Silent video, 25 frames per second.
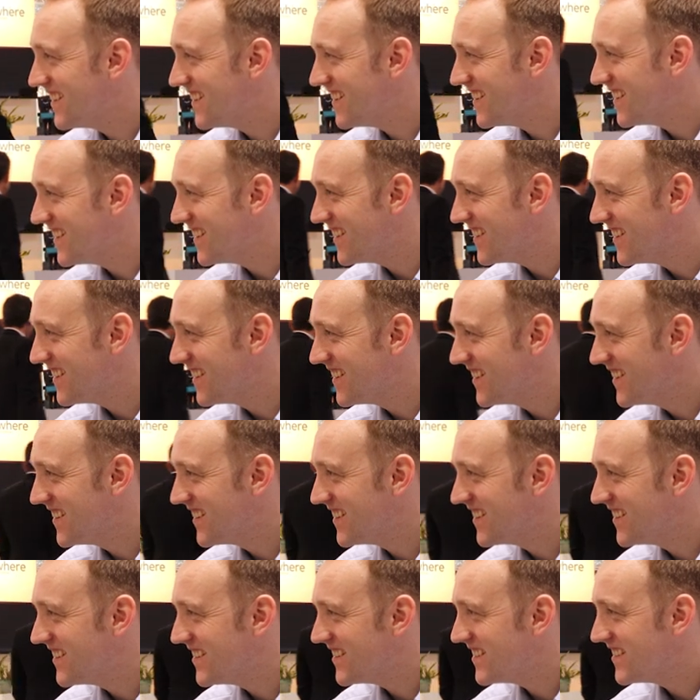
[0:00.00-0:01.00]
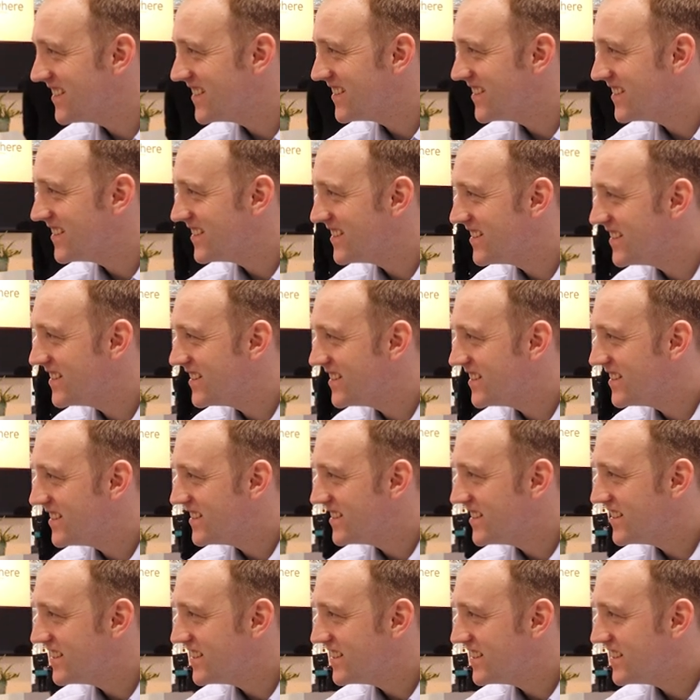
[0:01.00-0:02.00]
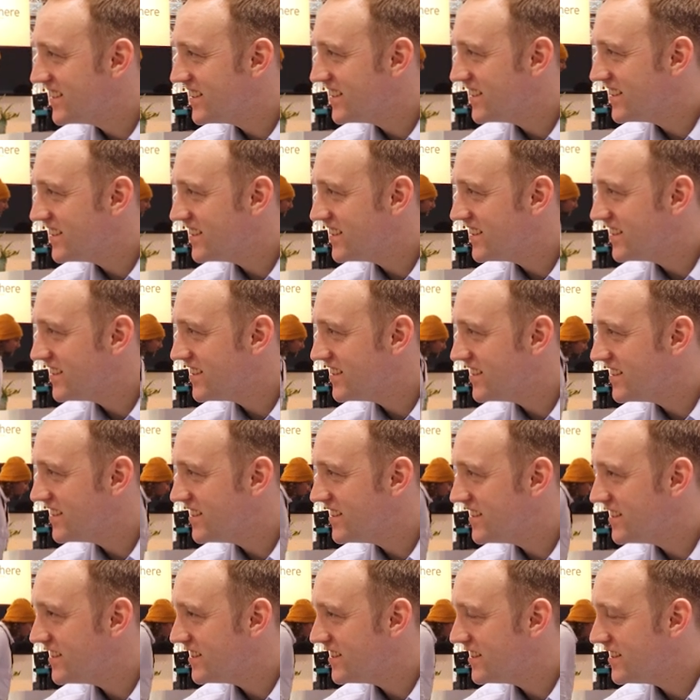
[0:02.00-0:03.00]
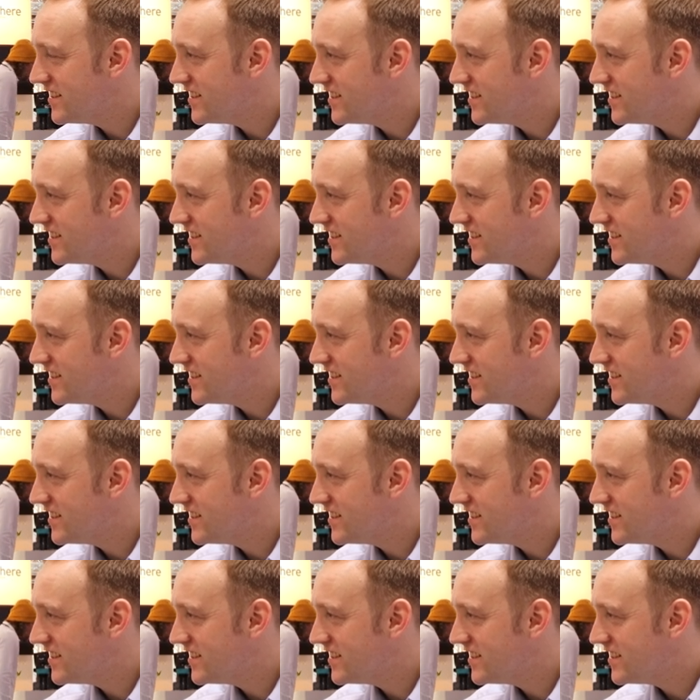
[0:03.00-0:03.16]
The person shown says nothing.